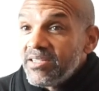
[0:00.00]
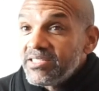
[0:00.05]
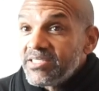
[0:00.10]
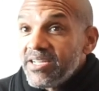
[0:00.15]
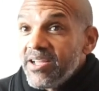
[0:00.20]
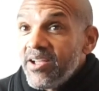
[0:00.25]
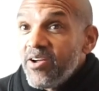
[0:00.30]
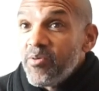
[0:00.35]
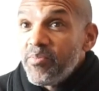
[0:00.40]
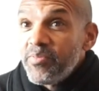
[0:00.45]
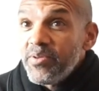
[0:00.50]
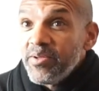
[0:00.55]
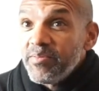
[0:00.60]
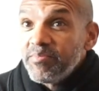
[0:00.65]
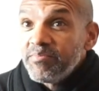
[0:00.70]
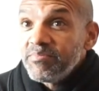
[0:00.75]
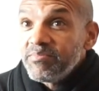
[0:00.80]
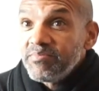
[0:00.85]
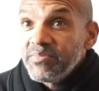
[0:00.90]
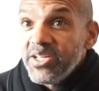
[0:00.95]
help him,
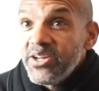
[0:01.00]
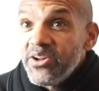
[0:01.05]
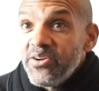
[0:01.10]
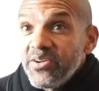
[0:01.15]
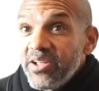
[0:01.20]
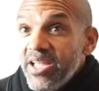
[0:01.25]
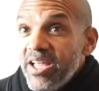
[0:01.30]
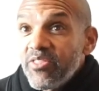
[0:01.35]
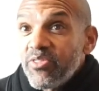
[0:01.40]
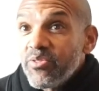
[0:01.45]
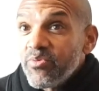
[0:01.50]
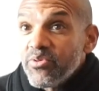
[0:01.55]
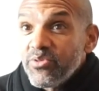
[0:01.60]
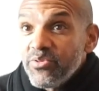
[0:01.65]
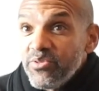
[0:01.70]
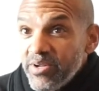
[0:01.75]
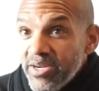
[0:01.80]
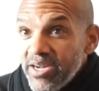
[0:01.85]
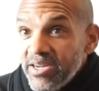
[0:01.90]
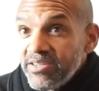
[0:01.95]
get
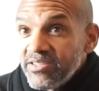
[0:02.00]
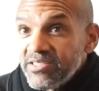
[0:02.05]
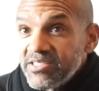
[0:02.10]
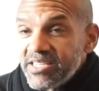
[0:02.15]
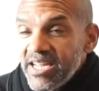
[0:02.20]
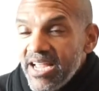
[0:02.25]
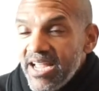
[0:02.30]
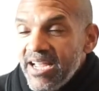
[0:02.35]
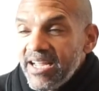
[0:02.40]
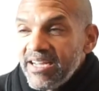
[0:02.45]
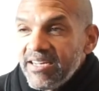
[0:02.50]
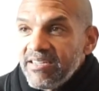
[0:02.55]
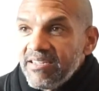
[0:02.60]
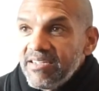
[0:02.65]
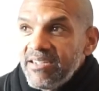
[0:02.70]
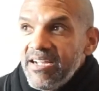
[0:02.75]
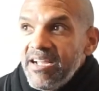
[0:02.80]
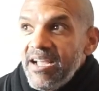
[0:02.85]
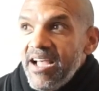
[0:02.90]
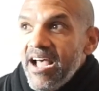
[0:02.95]
through and understand
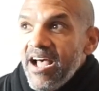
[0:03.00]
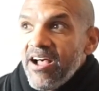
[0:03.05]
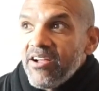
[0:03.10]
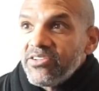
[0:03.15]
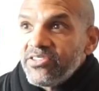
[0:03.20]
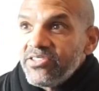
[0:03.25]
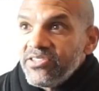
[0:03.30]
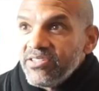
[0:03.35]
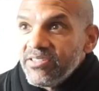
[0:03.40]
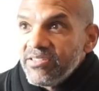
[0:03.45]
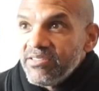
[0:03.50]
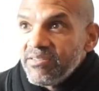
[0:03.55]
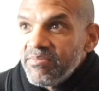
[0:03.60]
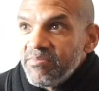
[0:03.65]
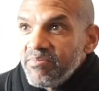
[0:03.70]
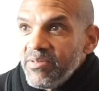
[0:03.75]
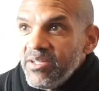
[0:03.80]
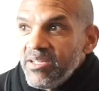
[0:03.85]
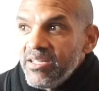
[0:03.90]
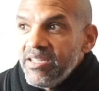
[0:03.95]
how to
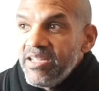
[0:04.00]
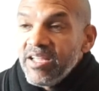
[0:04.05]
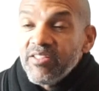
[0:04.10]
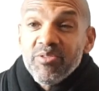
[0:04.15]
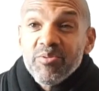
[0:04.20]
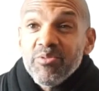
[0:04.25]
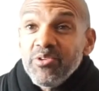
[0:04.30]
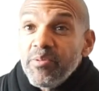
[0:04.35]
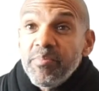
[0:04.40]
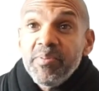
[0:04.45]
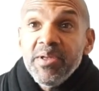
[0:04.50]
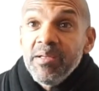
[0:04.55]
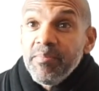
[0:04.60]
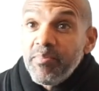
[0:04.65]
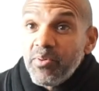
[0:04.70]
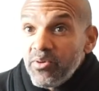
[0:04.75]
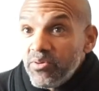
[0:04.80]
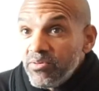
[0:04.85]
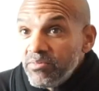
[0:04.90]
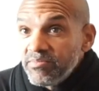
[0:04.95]
get through to
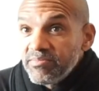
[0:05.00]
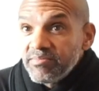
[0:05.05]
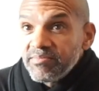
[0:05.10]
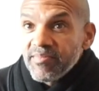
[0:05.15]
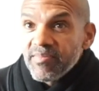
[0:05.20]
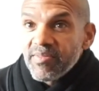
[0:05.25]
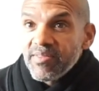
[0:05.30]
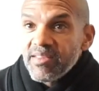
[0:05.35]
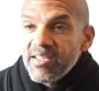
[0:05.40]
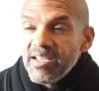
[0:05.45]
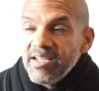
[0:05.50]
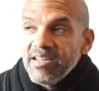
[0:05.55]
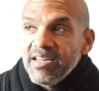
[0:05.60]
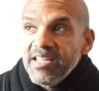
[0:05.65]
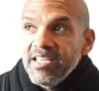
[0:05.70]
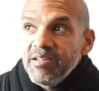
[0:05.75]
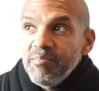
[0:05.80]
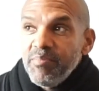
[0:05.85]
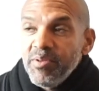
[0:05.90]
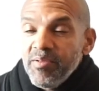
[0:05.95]
people and
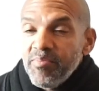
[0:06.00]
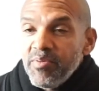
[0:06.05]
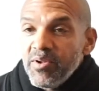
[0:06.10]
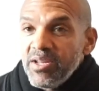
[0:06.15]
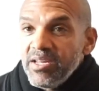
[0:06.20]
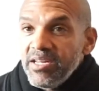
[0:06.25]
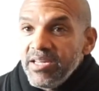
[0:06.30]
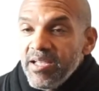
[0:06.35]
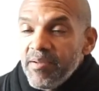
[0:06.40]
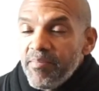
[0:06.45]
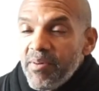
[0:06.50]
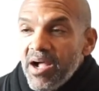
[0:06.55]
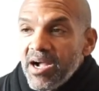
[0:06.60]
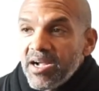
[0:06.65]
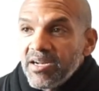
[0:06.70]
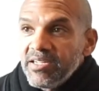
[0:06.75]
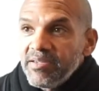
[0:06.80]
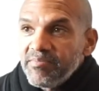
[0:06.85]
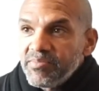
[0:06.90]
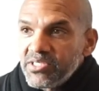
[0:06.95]
lead people in the
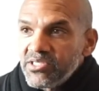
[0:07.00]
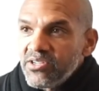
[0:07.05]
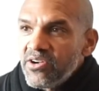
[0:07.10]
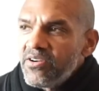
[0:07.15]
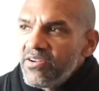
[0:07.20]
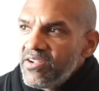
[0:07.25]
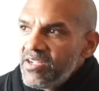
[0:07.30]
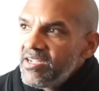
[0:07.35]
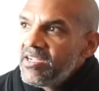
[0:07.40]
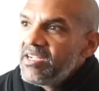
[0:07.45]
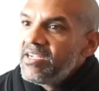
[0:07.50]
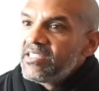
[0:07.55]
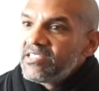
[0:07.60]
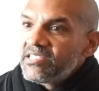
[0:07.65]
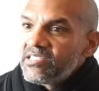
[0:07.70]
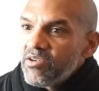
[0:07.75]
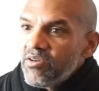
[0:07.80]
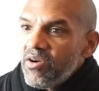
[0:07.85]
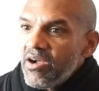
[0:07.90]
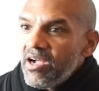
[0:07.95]
apocalypse. So
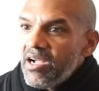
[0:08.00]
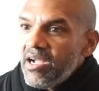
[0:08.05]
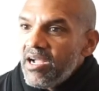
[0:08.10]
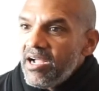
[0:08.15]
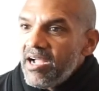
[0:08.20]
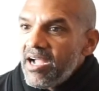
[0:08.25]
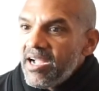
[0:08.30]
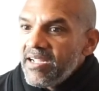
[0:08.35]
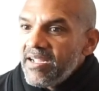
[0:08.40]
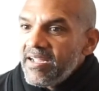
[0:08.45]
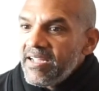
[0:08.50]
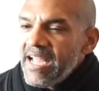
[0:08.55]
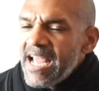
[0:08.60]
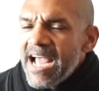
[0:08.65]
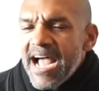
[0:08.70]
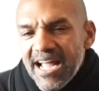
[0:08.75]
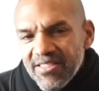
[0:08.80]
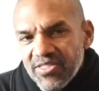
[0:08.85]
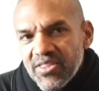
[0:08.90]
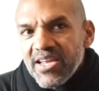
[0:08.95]

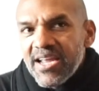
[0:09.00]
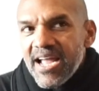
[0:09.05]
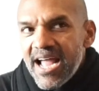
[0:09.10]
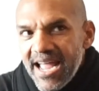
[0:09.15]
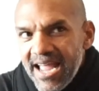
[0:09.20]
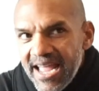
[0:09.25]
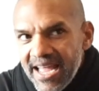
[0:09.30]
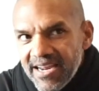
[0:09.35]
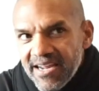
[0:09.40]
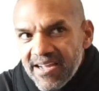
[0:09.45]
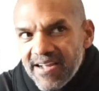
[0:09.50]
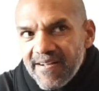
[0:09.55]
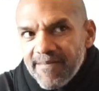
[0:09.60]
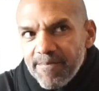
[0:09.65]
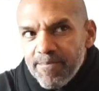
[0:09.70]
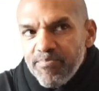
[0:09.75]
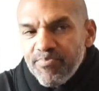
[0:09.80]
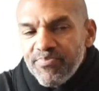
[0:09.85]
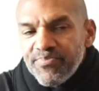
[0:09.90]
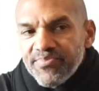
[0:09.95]
I think I had
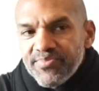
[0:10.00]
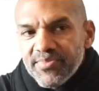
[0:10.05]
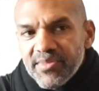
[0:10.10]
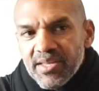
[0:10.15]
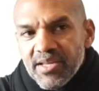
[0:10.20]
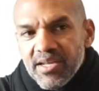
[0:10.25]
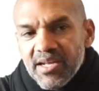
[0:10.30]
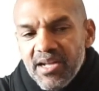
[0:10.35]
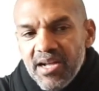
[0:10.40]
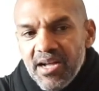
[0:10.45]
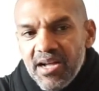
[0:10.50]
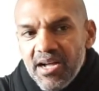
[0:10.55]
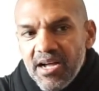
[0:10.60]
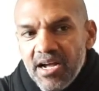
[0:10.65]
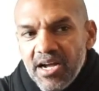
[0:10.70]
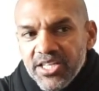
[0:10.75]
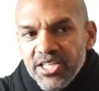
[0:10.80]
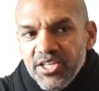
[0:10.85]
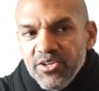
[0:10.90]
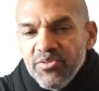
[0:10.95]

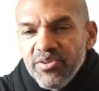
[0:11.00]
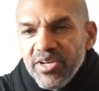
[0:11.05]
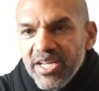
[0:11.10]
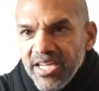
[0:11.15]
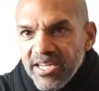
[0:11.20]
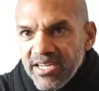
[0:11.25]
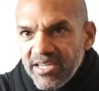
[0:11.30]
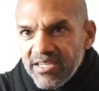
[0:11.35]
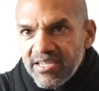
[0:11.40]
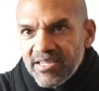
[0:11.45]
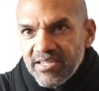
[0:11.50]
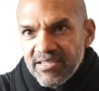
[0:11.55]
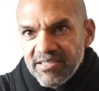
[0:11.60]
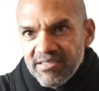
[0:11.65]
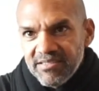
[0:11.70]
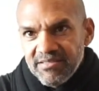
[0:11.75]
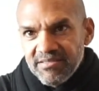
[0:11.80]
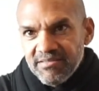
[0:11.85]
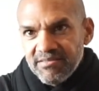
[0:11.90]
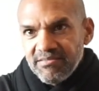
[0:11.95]
a unique
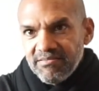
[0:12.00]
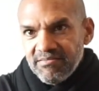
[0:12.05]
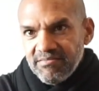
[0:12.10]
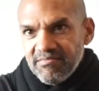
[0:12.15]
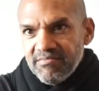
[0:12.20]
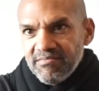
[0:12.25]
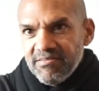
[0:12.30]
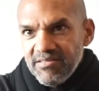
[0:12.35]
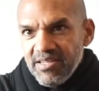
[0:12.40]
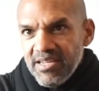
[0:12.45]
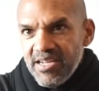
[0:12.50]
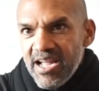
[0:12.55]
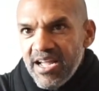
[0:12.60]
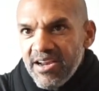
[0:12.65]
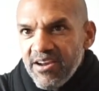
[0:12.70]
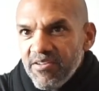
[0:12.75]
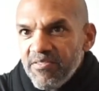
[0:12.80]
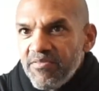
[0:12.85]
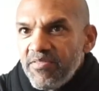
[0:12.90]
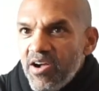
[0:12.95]
kind
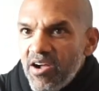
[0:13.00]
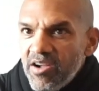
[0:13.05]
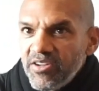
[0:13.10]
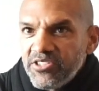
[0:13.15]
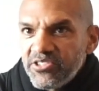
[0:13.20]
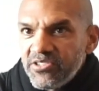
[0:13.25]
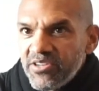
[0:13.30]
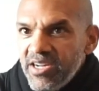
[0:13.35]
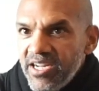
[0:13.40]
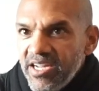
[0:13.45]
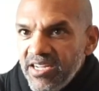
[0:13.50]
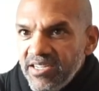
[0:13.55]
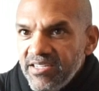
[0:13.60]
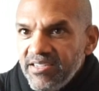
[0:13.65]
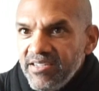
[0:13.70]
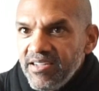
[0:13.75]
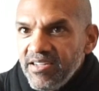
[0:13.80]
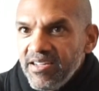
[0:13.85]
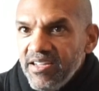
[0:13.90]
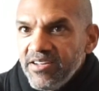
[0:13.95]
of entree
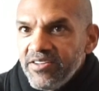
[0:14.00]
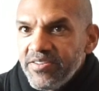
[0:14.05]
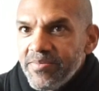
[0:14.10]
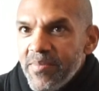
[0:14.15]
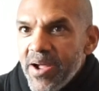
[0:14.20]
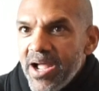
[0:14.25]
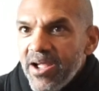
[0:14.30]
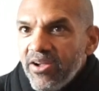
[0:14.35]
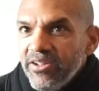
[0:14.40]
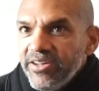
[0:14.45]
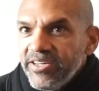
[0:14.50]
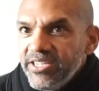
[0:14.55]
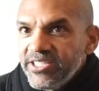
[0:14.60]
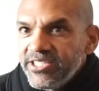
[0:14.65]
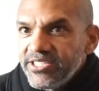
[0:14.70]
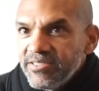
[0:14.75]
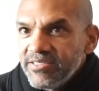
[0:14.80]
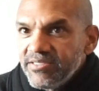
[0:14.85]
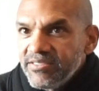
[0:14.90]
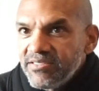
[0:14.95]
into my
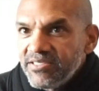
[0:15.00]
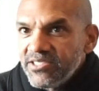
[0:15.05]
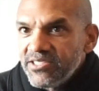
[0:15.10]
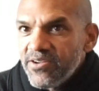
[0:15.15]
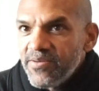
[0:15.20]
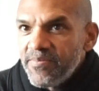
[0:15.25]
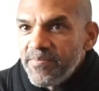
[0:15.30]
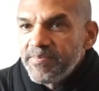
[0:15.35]
audition. So.